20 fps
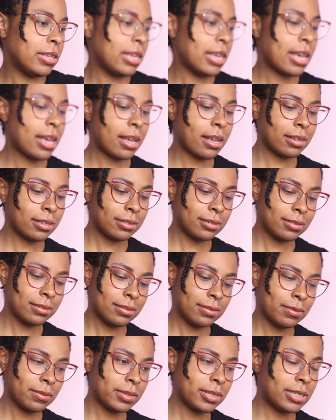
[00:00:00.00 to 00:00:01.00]
yeah,
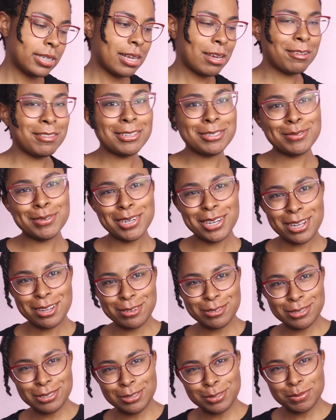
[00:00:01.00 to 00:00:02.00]
we'll see how this one
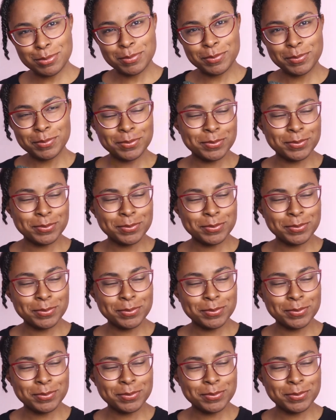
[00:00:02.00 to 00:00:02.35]
goes.